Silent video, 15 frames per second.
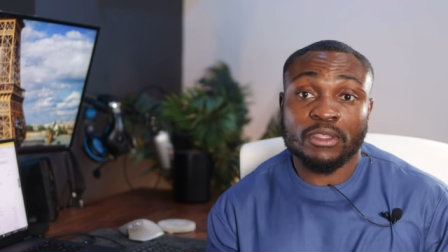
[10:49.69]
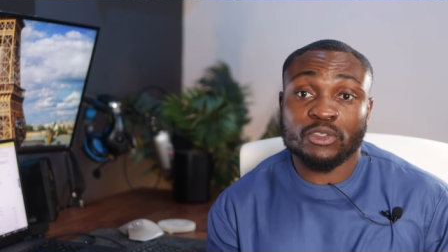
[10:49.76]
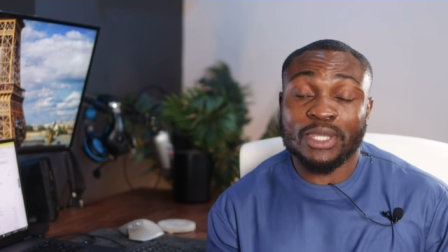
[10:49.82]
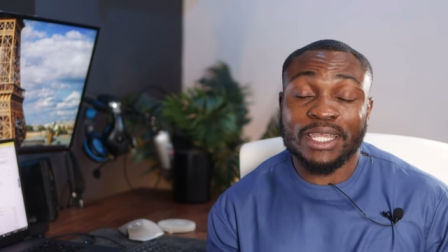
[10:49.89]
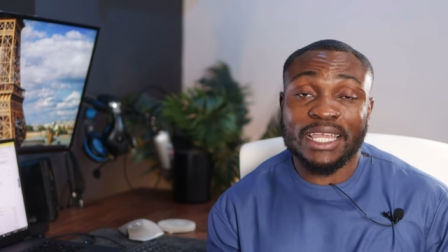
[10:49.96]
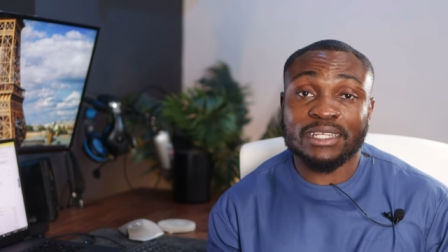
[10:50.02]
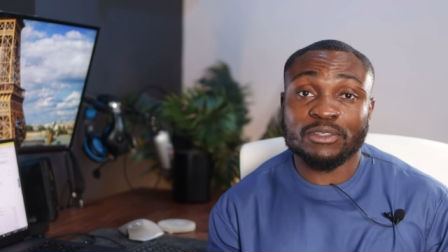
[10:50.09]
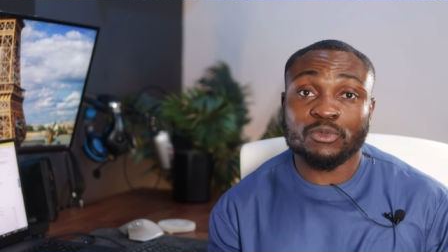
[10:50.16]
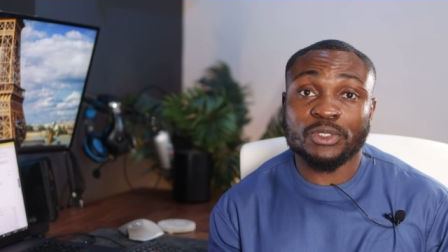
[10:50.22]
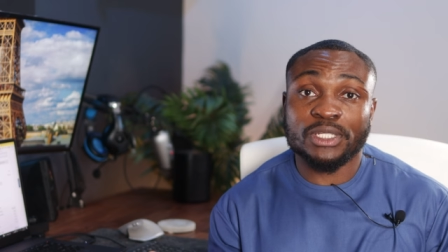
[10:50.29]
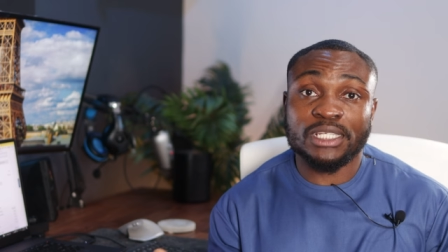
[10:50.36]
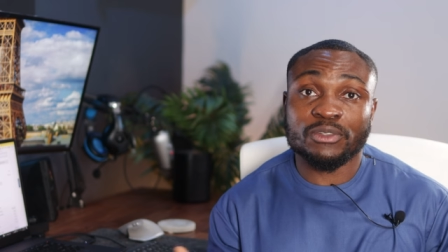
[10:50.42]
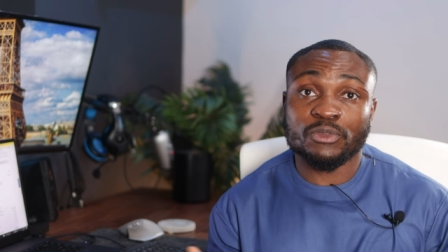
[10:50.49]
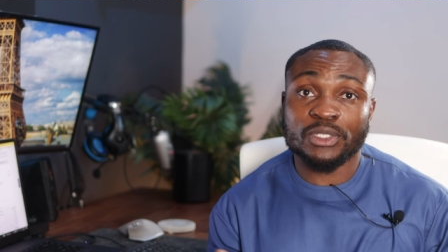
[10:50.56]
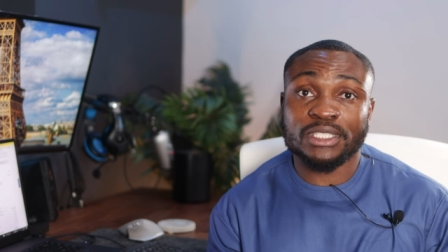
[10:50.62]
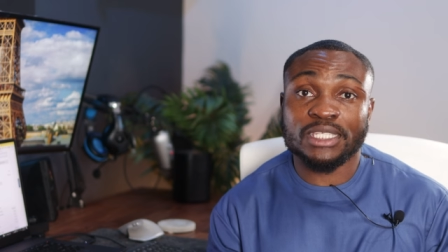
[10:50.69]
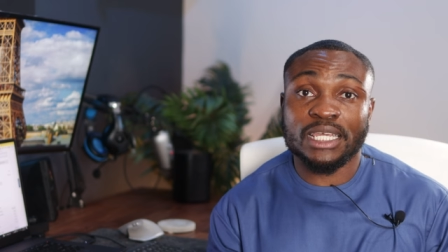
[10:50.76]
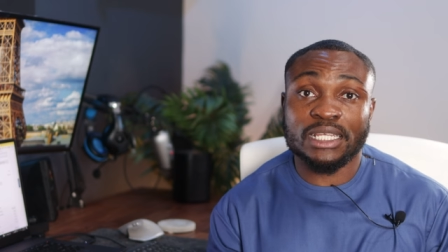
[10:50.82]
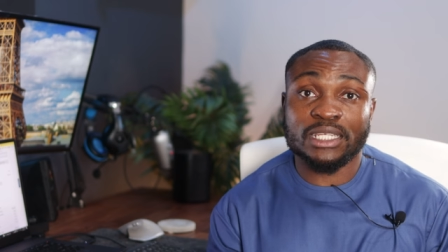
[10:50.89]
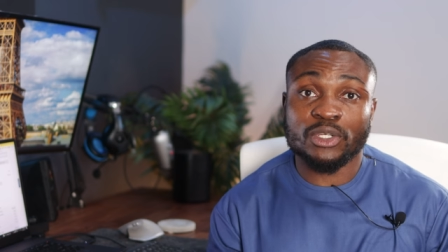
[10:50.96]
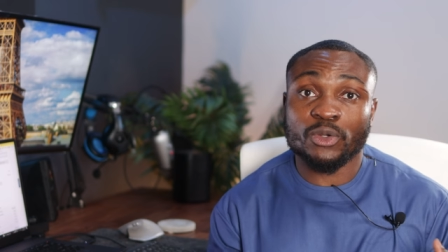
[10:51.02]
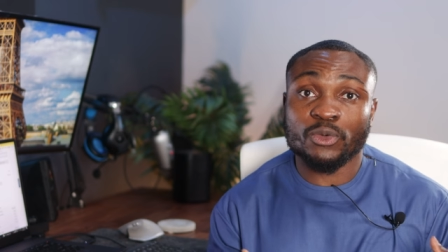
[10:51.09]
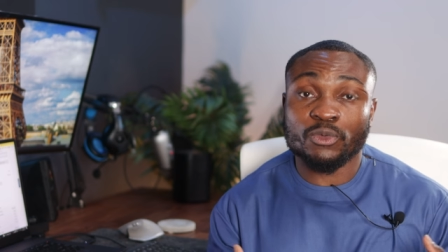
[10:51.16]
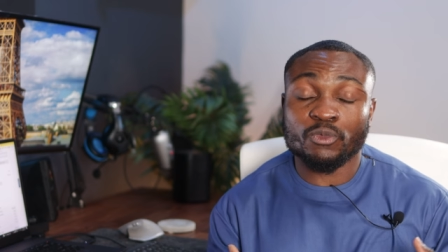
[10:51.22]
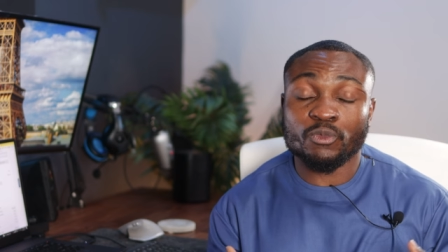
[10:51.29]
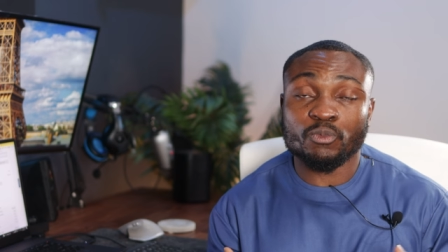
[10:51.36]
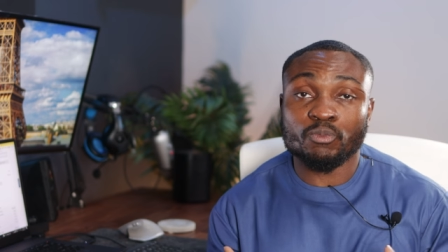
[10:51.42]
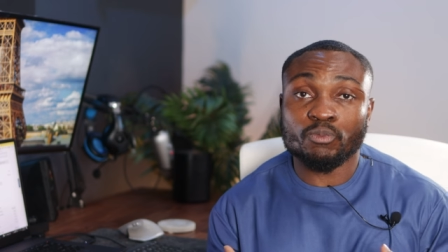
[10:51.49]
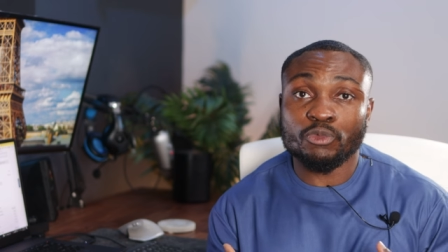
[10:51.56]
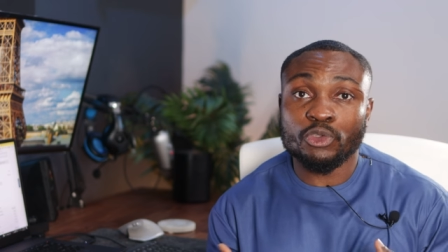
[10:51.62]
so i can't really resell it or
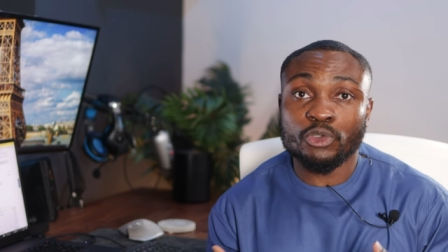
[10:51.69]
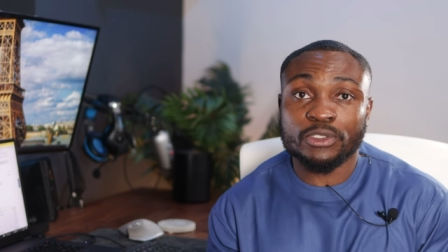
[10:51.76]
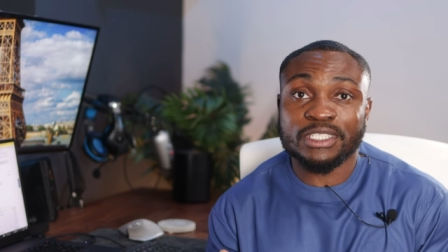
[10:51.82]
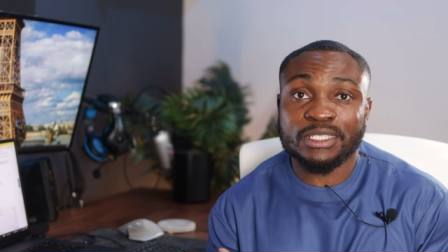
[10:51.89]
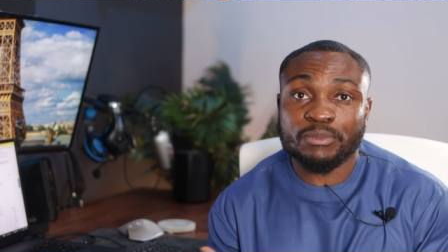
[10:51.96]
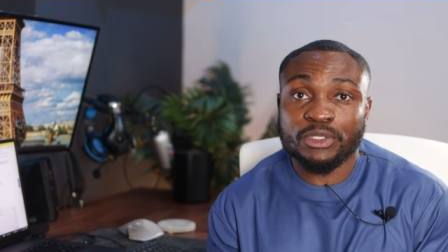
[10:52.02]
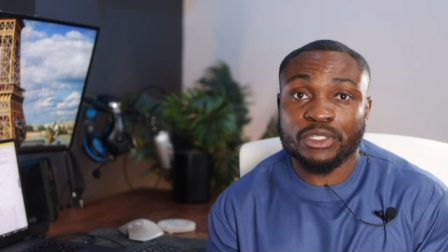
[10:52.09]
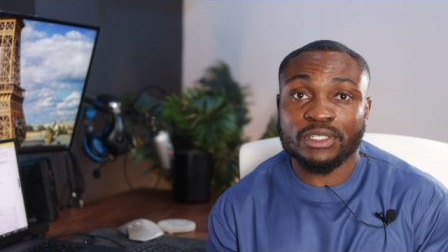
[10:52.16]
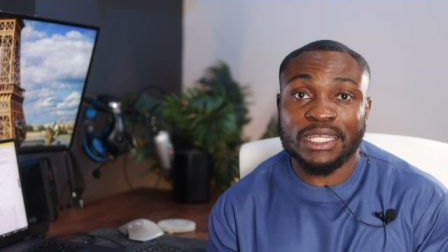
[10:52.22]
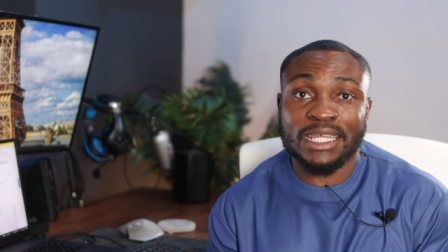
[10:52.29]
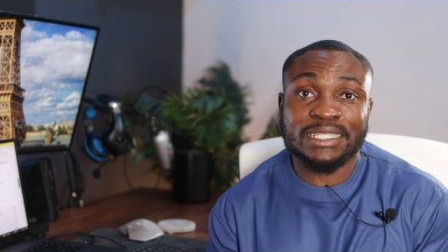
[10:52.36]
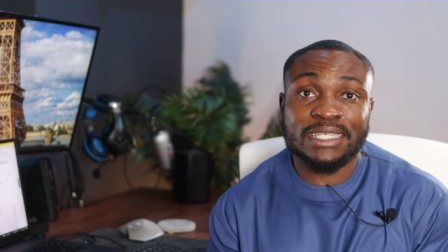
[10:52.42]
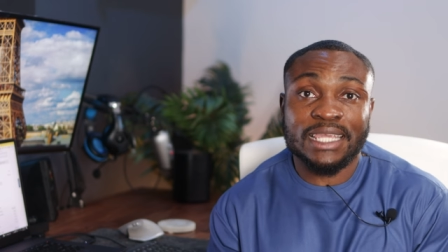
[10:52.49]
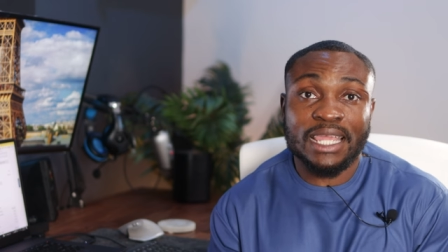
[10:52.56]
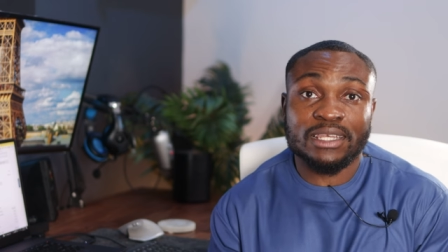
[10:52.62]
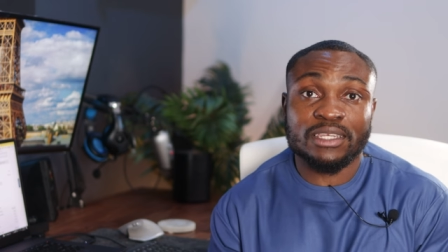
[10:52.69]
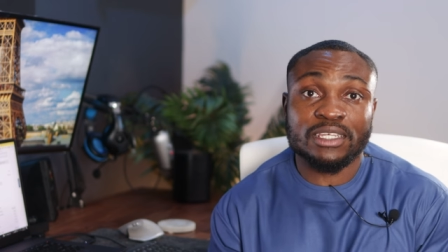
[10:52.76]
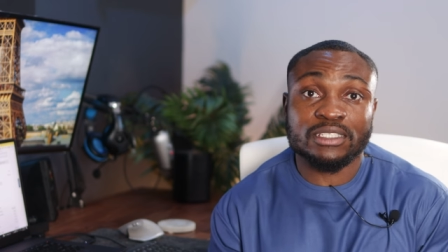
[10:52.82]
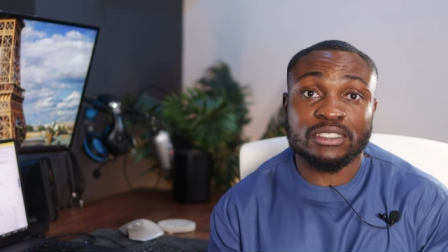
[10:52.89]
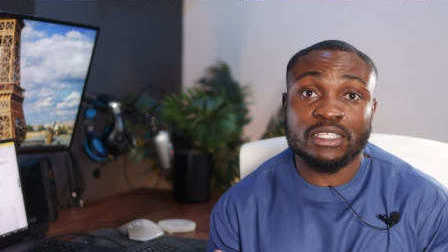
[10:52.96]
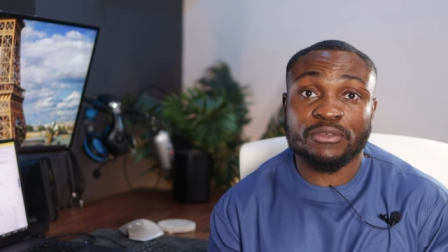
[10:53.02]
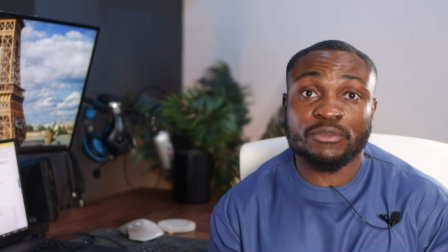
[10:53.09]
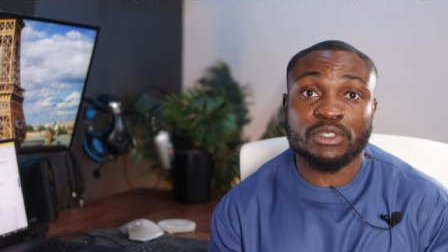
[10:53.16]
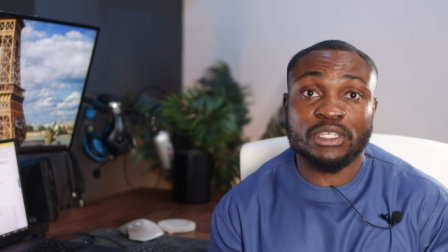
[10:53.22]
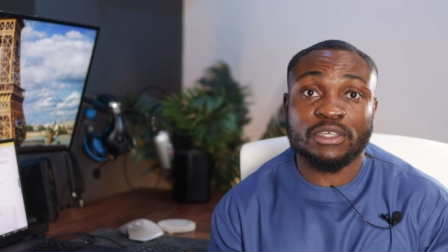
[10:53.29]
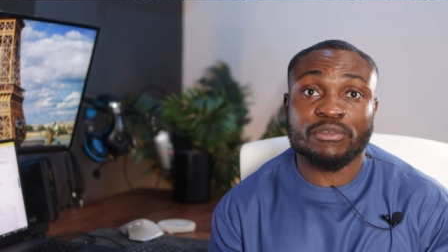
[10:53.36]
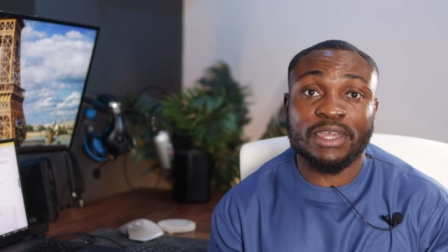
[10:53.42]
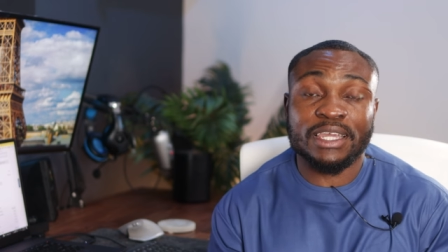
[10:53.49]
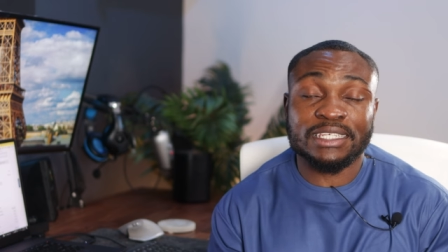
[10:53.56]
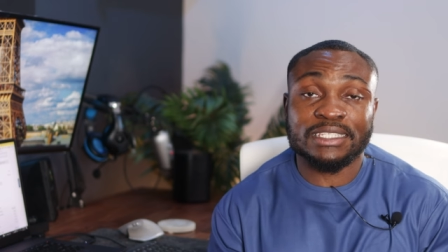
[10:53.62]
use it beyond that 10 years even
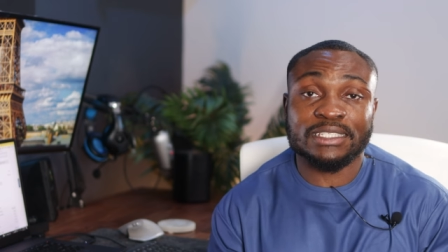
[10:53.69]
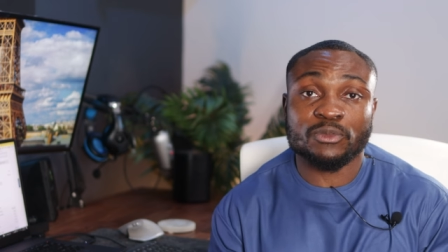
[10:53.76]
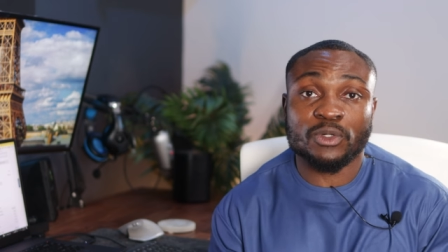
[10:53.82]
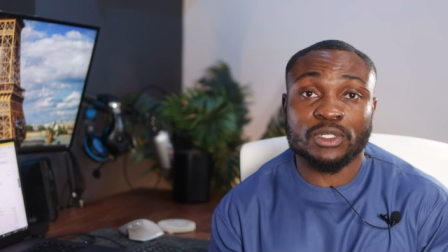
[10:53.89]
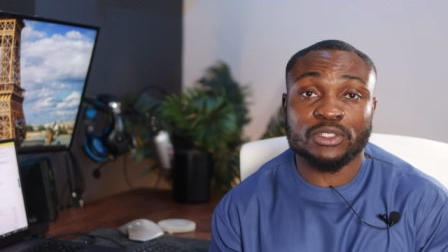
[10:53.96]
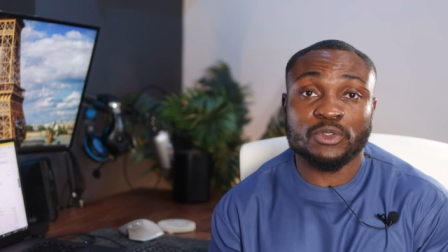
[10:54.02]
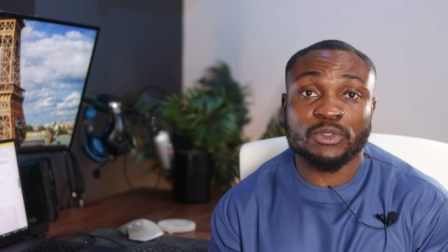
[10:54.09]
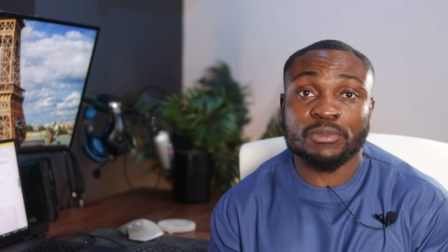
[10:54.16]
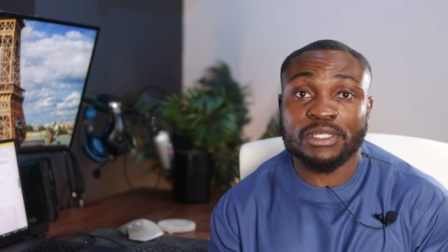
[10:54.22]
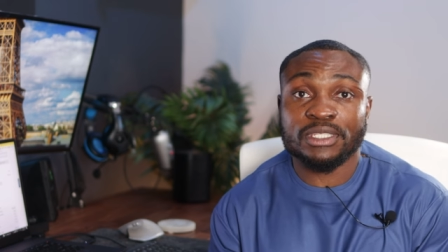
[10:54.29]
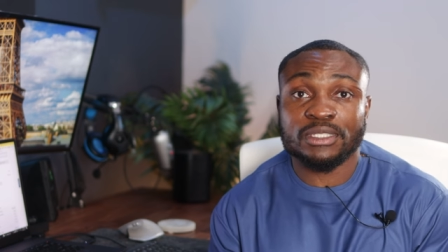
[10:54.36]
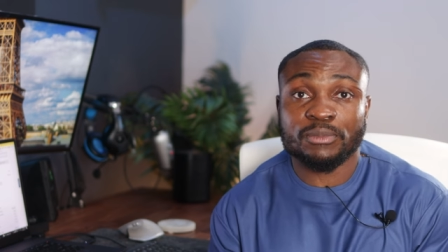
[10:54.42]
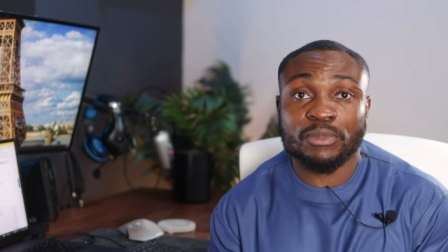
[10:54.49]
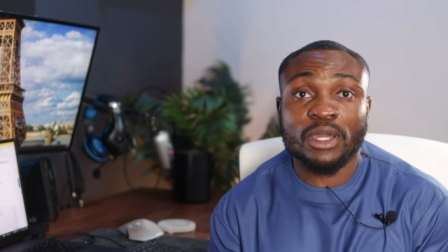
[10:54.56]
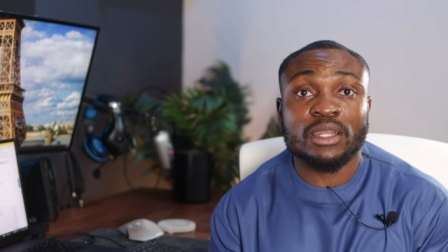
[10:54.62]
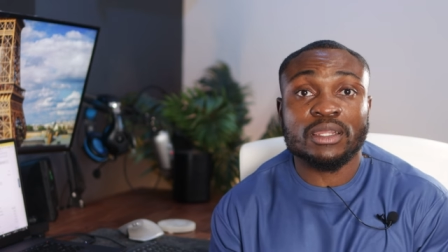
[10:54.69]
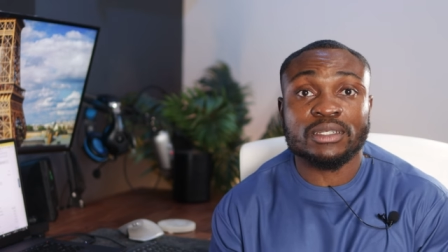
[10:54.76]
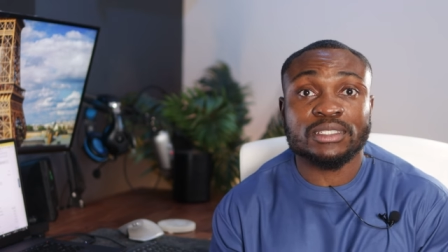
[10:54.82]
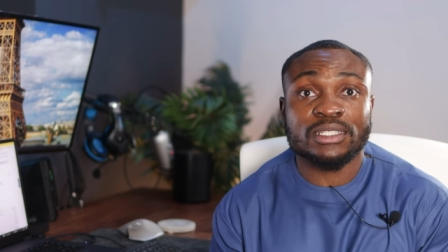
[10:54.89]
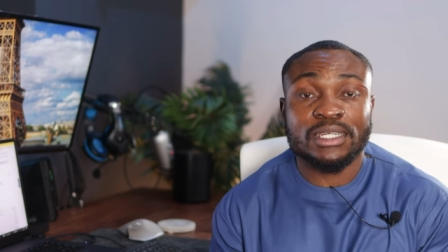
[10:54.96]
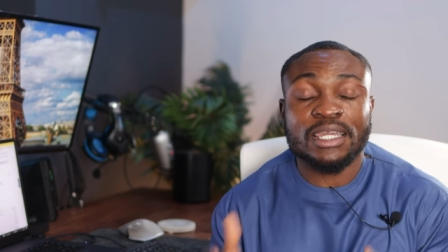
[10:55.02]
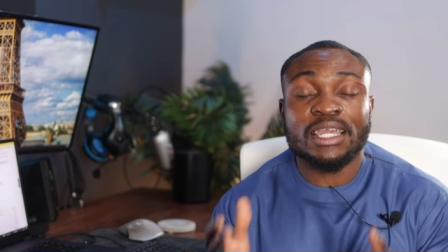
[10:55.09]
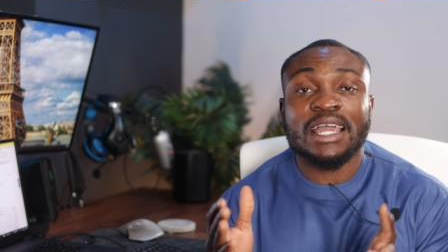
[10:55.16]
if i did not want to replace the product